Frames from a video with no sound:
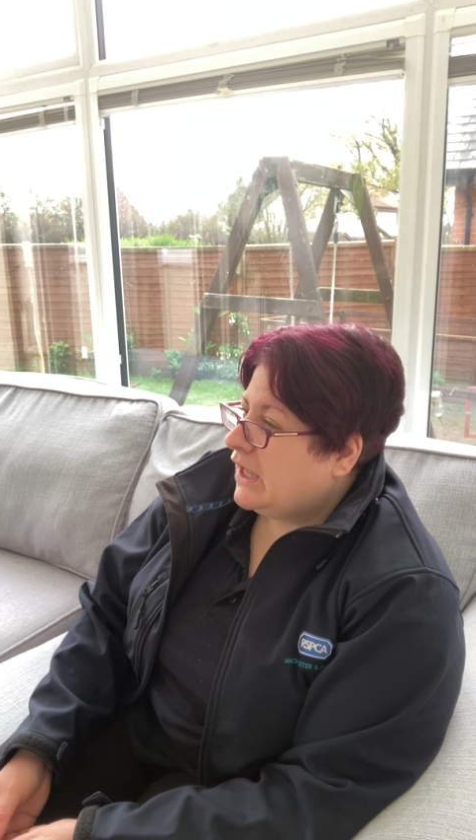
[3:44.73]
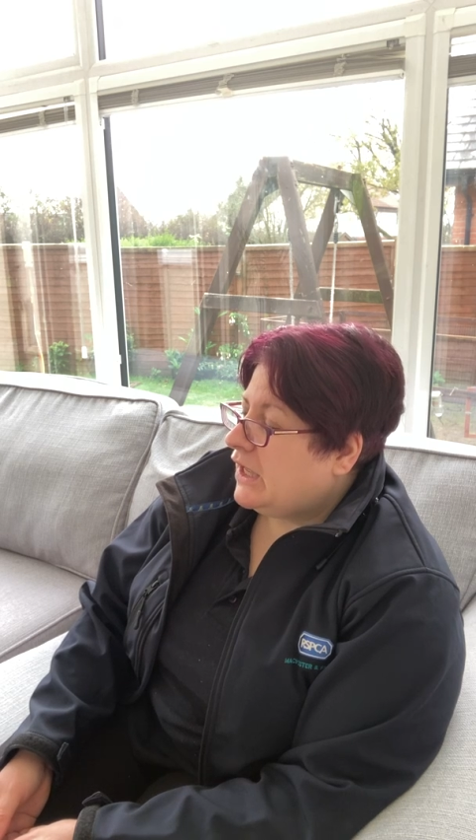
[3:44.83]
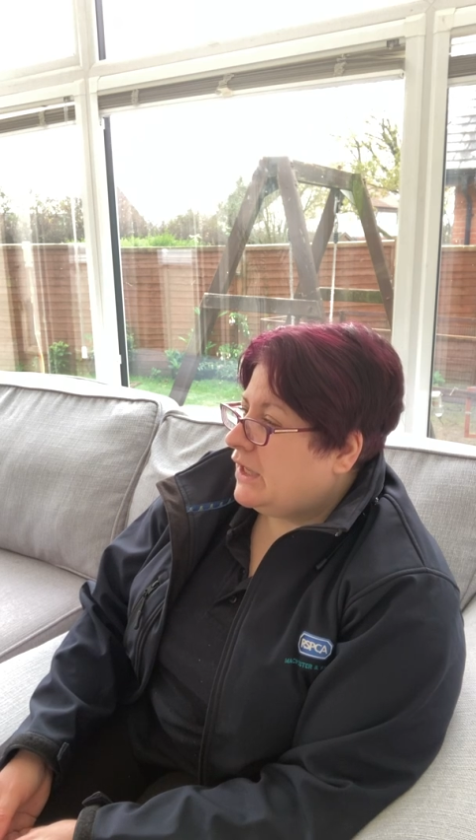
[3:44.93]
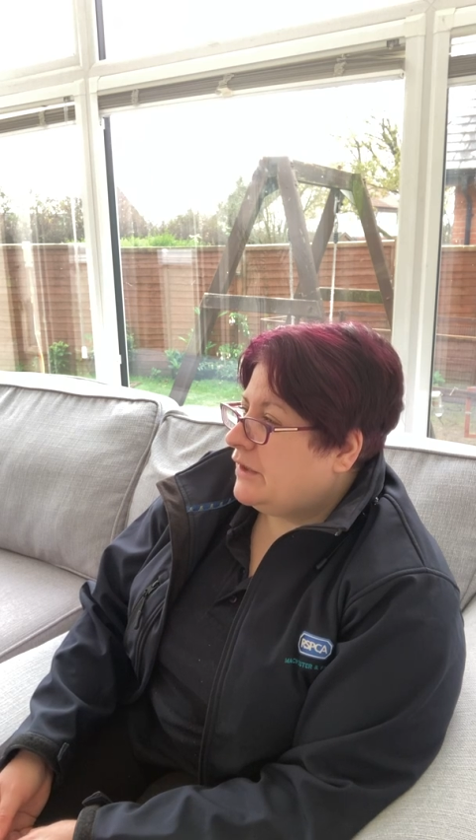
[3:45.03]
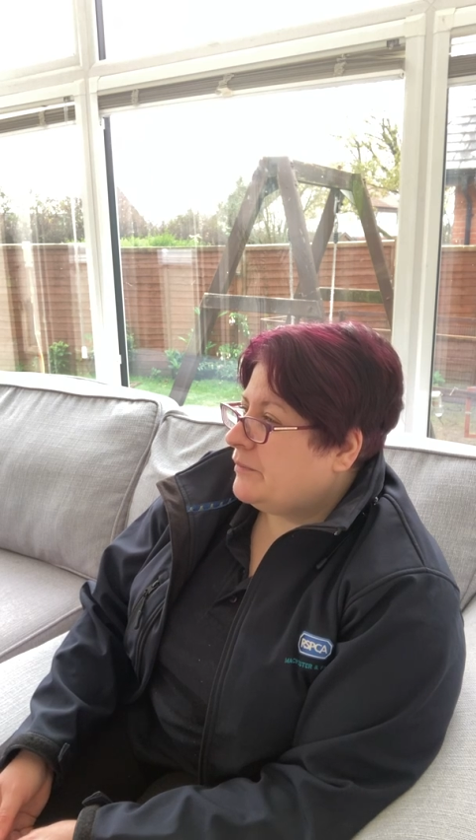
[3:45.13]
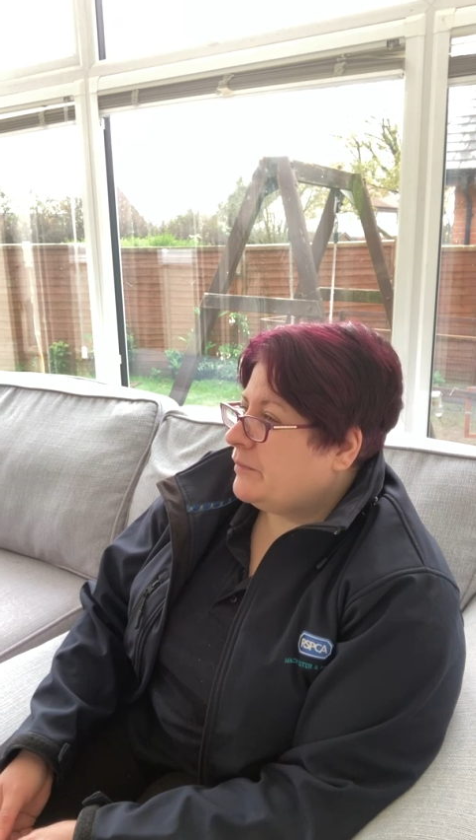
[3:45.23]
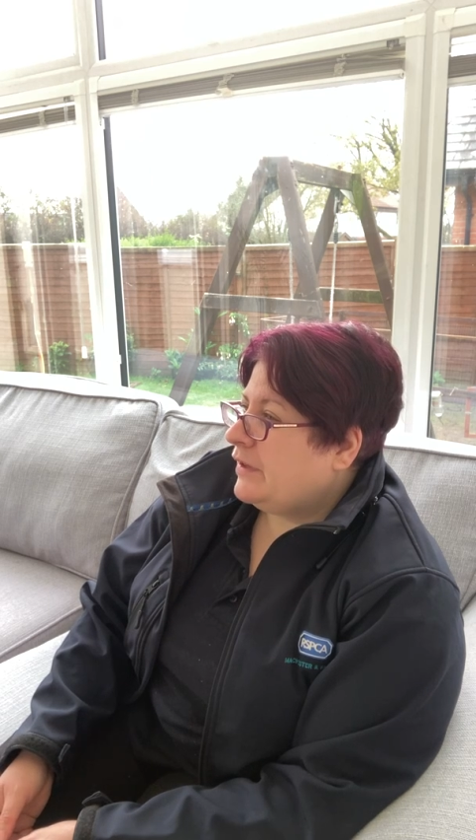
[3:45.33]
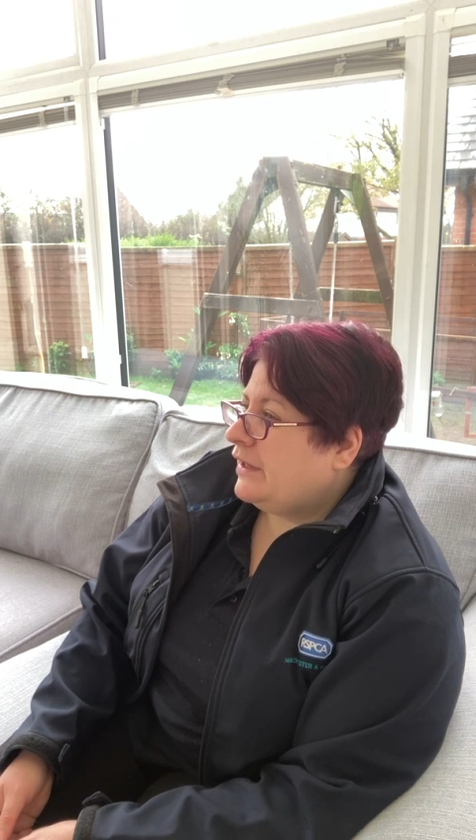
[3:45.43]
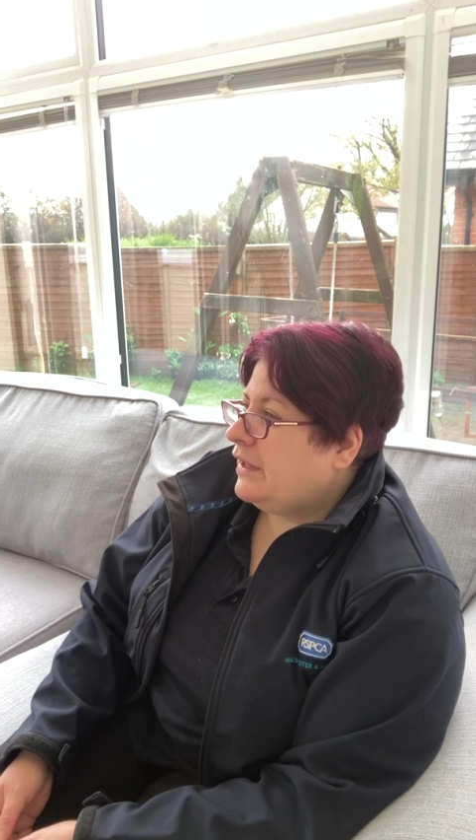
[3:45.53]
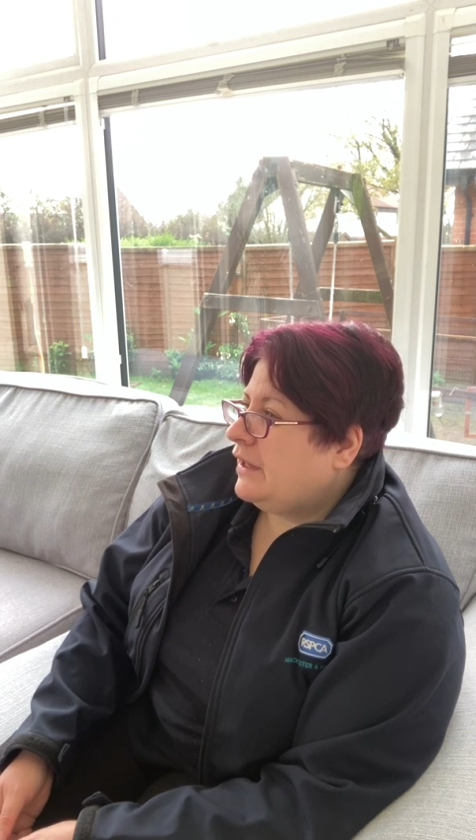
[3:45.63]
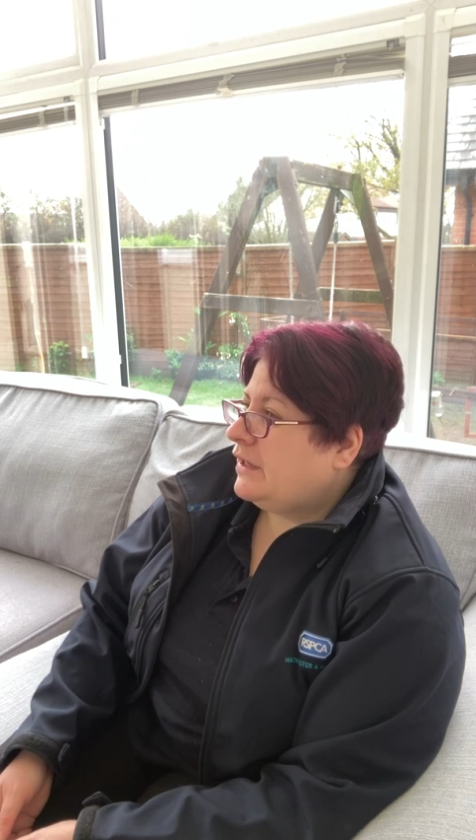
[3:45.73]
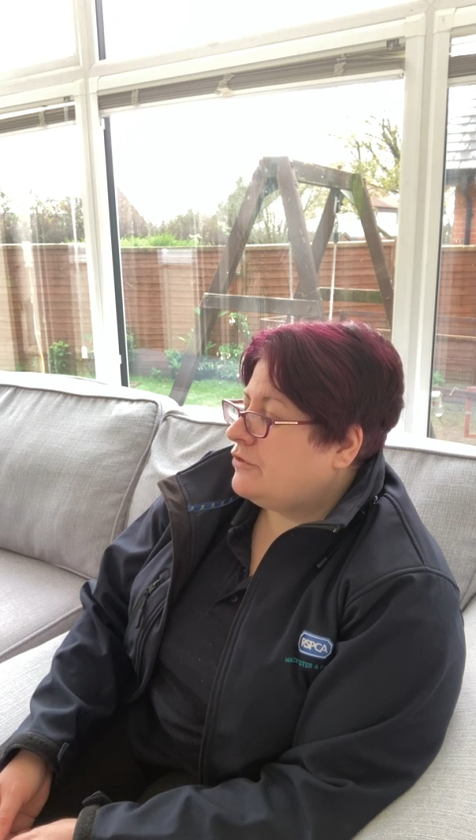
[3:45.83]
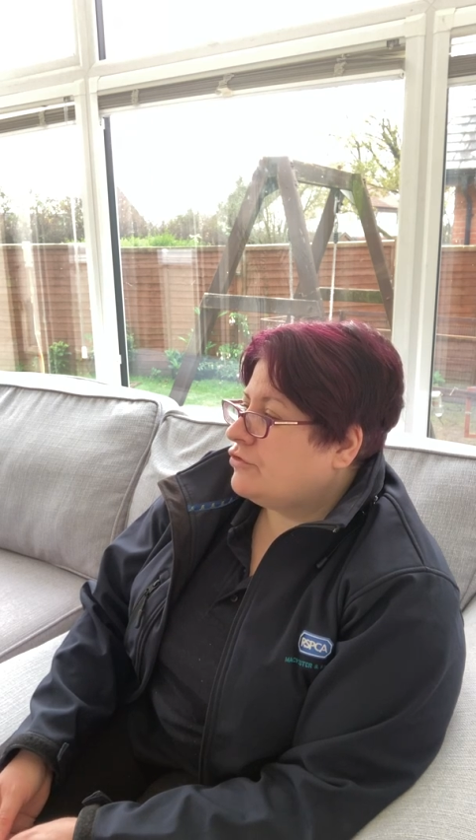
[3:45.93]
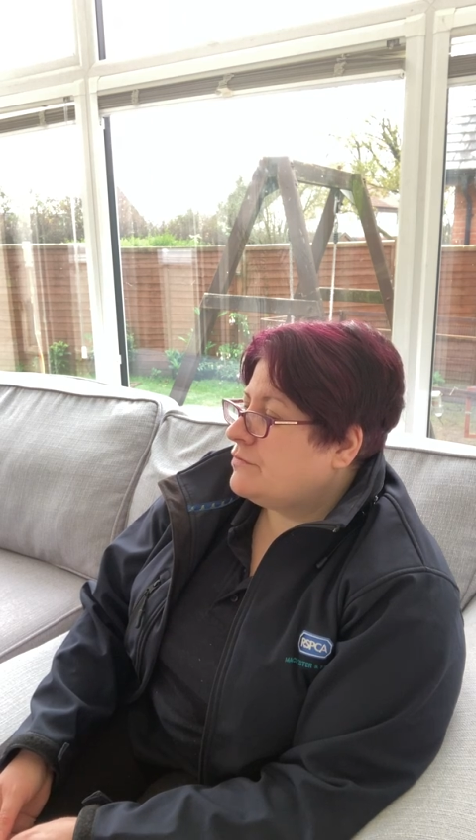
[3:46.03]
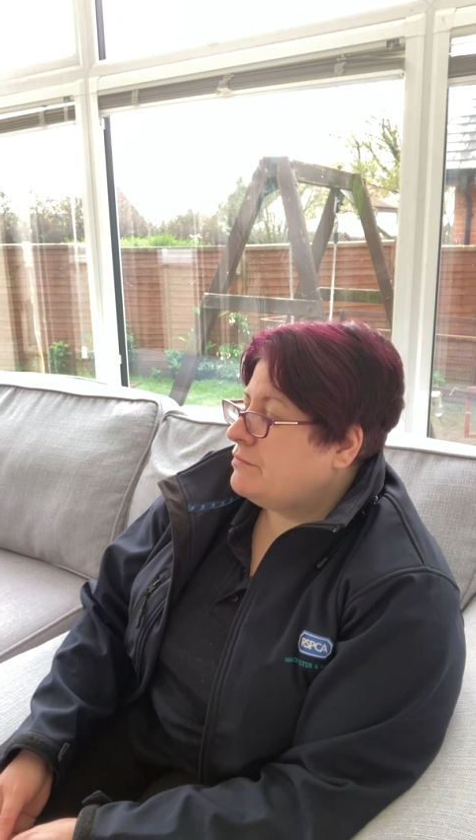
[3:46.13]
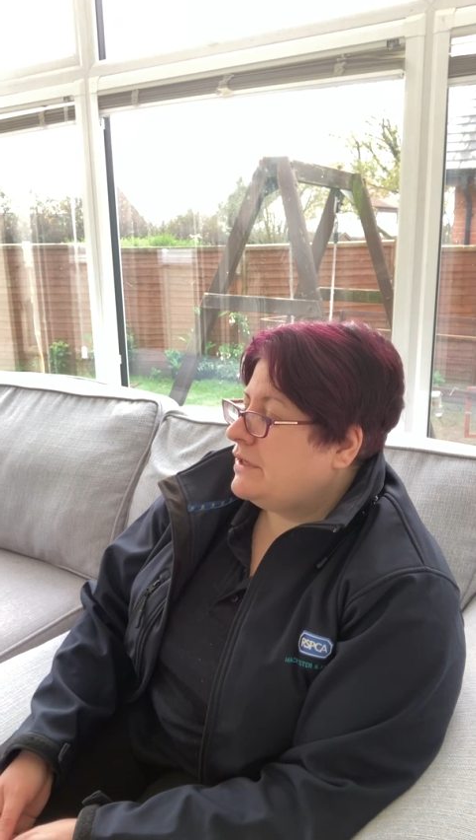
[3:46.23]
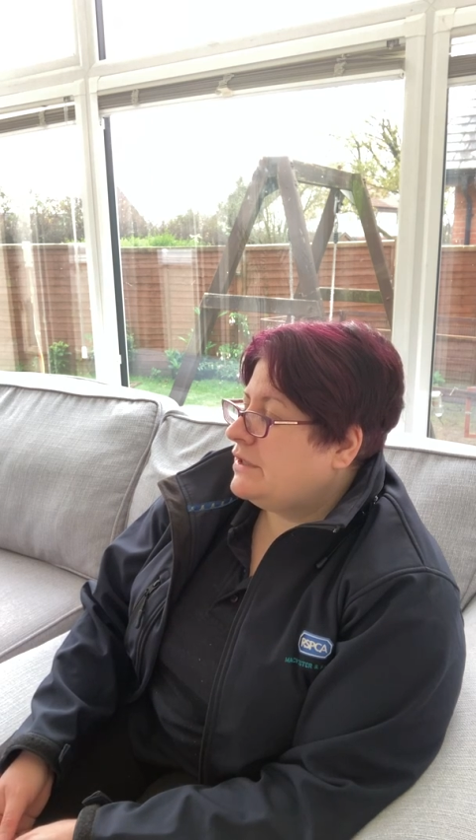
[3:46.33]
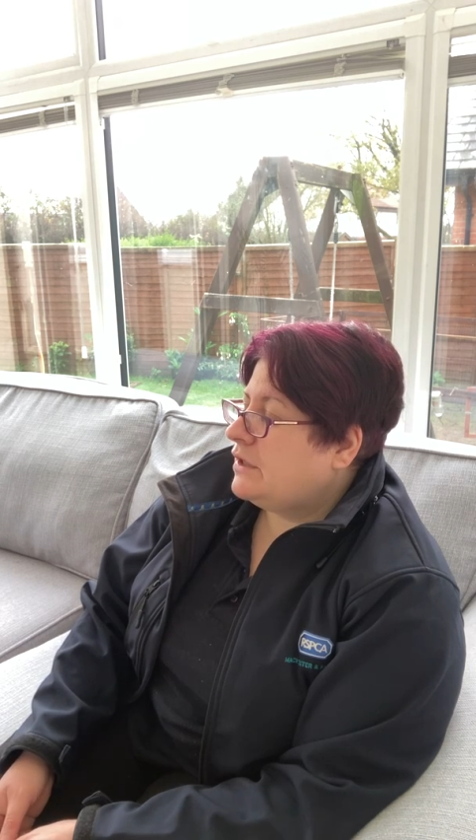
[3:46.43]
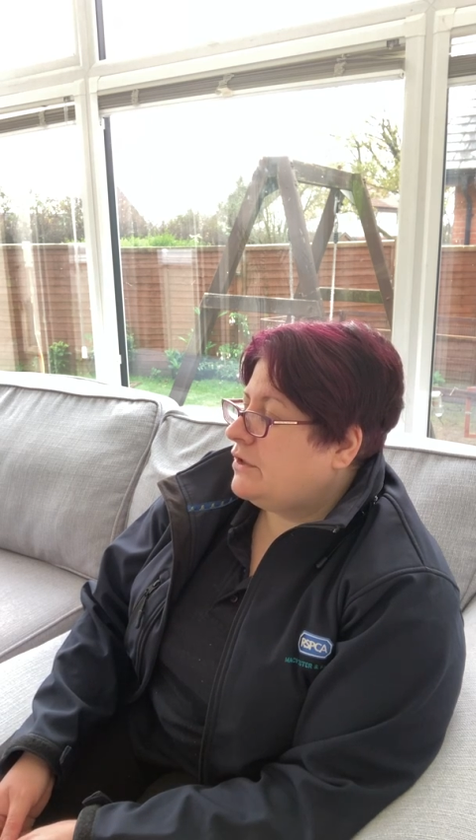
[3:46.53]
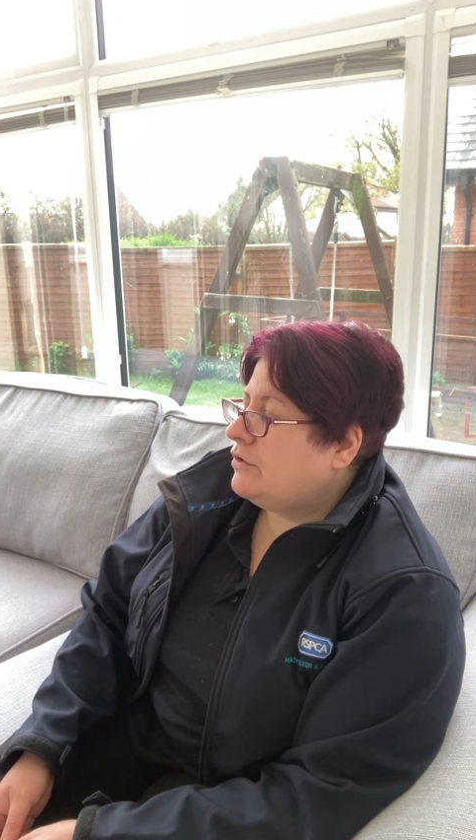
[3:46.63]
It doesn't
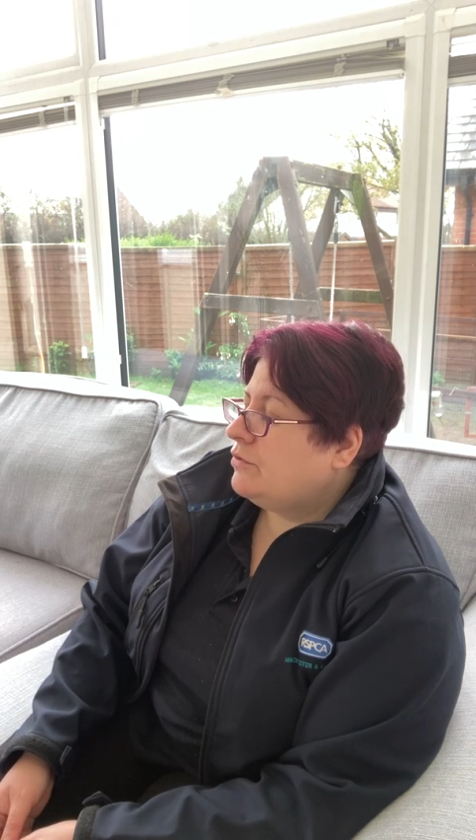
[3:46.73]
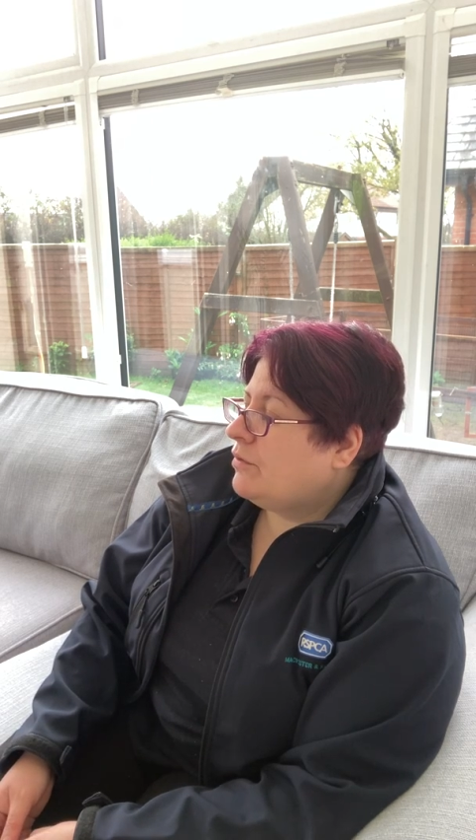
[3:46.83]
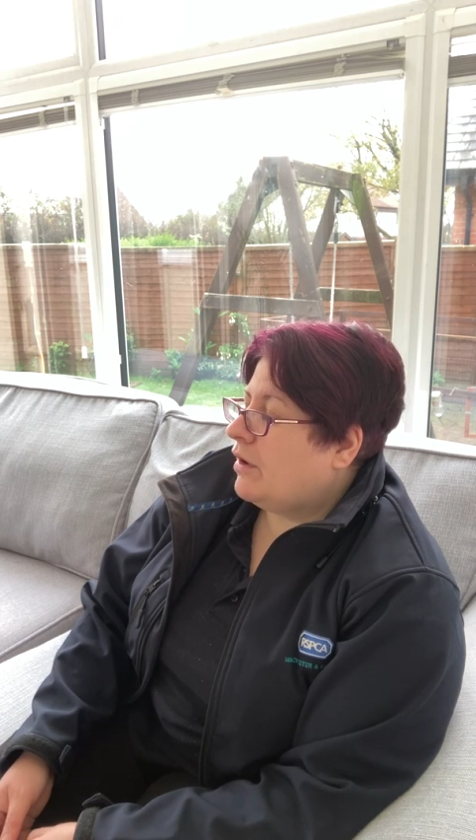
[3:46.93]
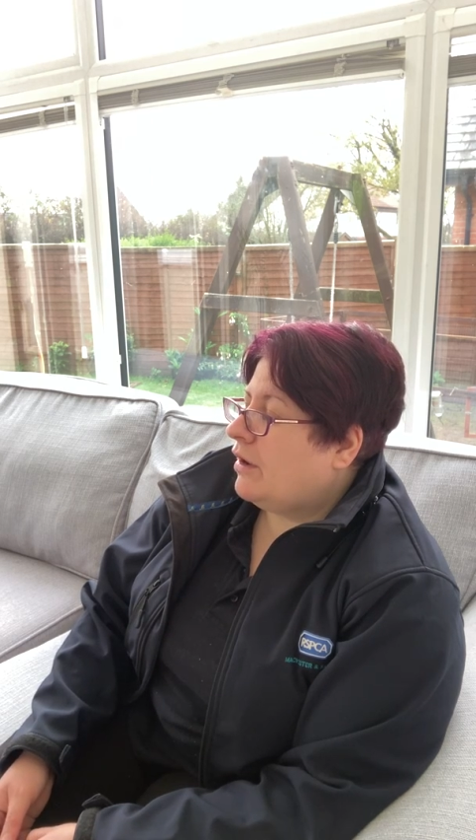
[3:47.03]
mean that you